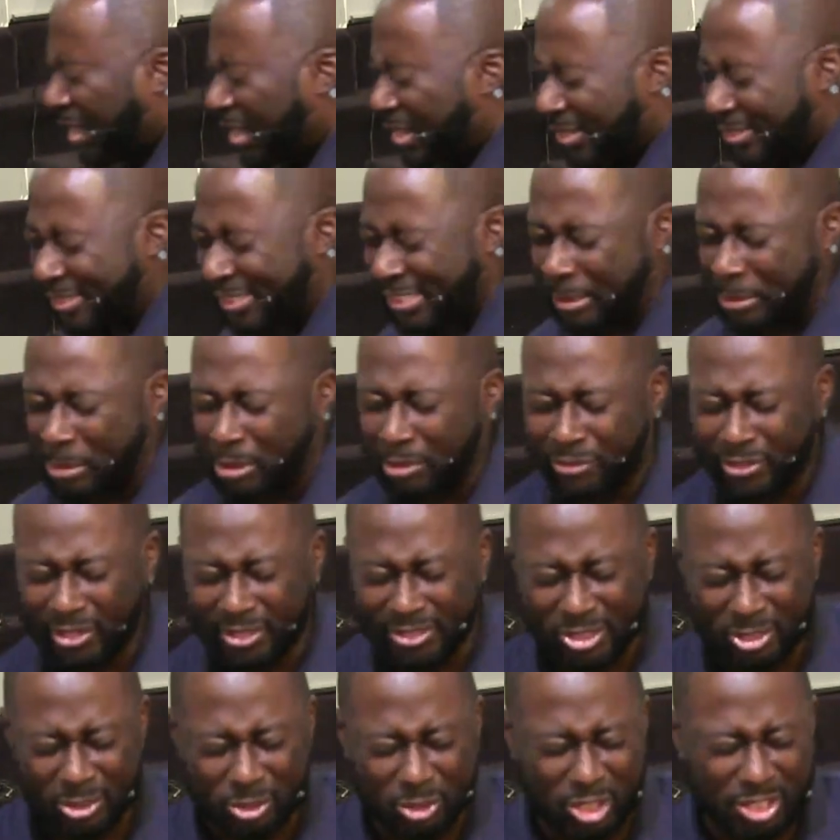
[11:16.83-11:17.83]
Some of
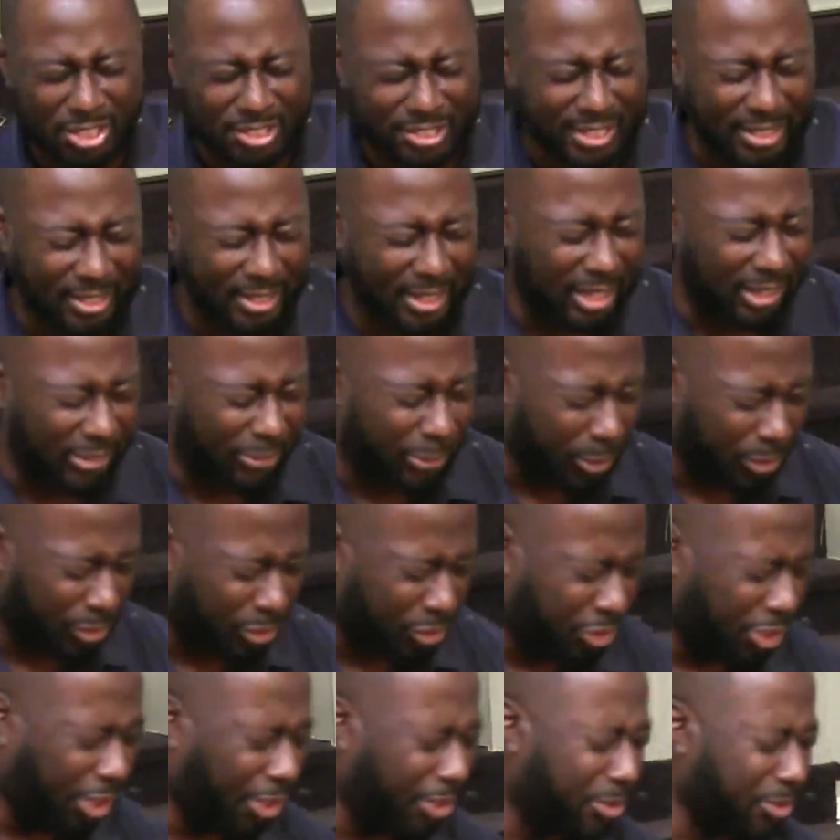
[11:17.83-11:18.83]
us are just in love with
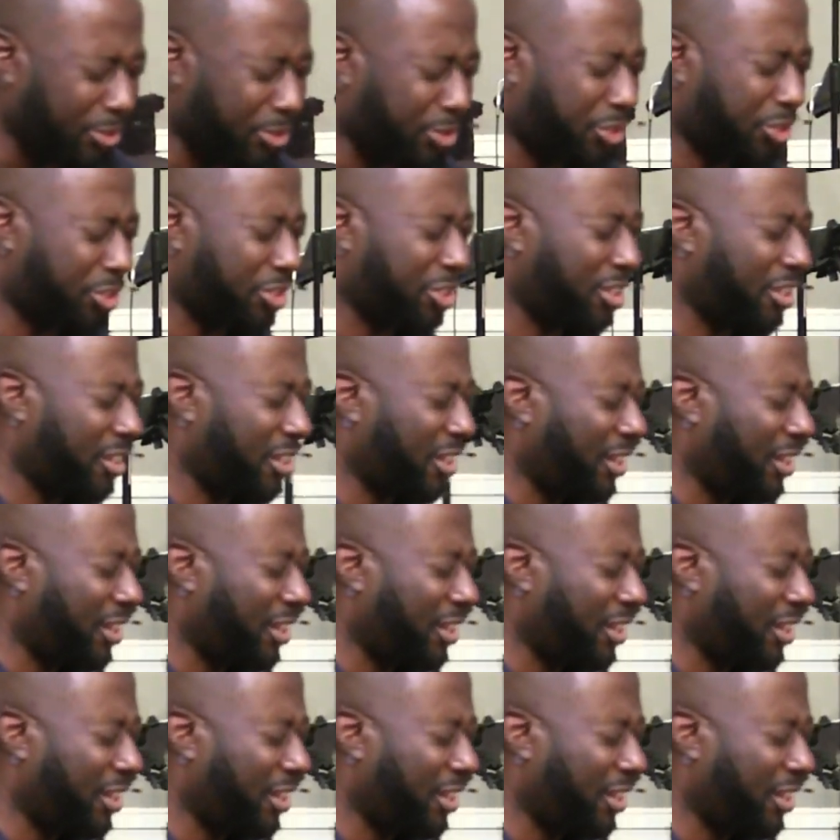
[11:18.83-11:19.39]
church